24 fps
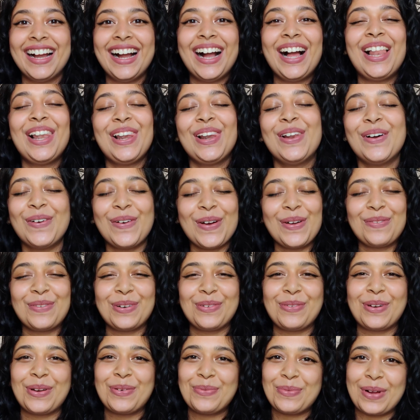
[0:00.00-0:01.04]
Hello
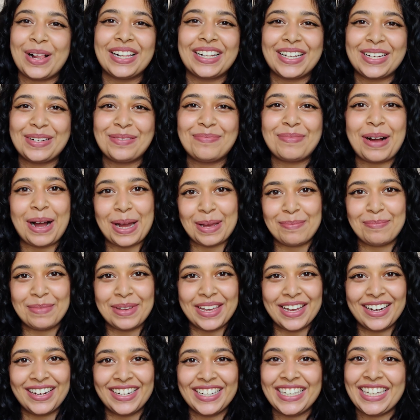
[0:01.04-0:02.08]
everyone, welcome. I'm
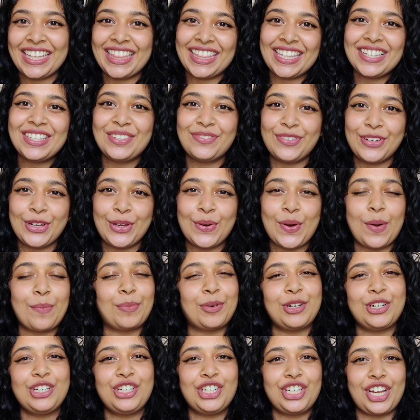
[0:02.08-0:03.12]
Meha, and in this video I'm
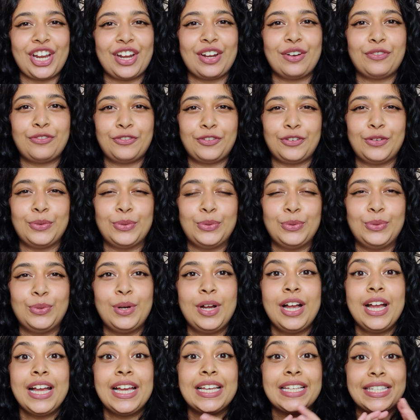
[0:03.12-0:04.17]
going to share a few
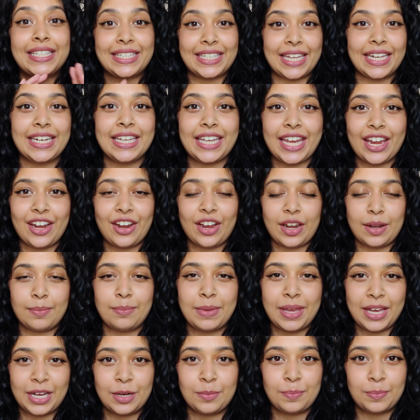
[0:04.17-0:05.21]
skincare and
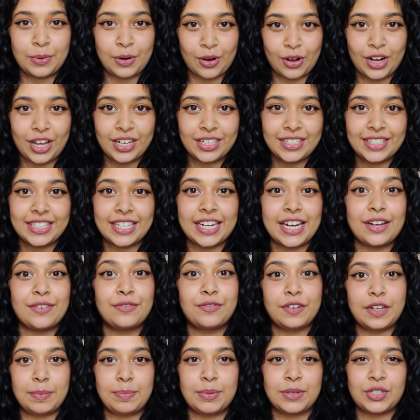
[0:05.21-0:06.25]
makeup products that
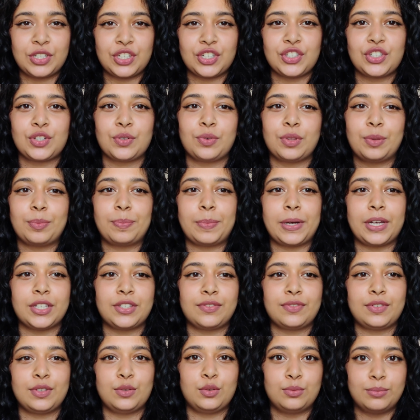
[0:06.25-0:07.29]
I've repurchased over the
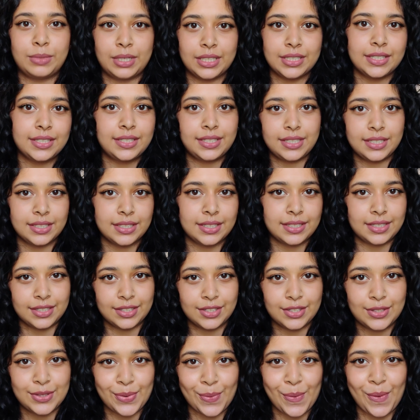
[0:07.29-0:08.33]
past few months, years
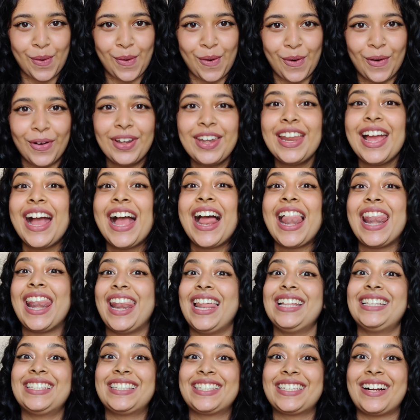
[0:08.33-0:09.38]
and so on.
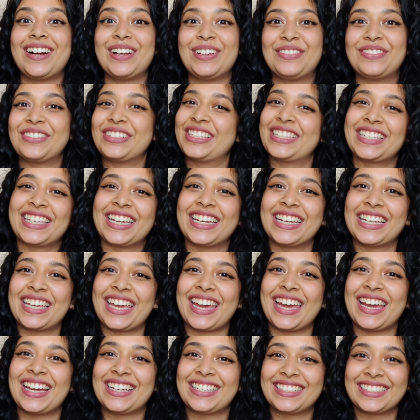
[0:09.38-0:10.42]
Let's start with
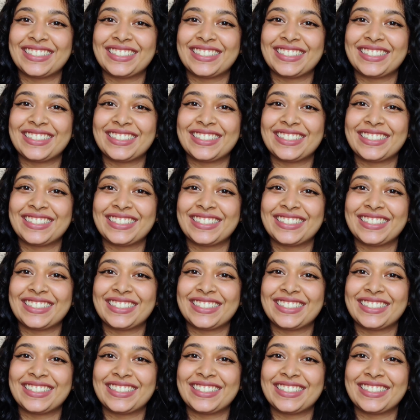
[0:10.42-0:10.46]
skincare.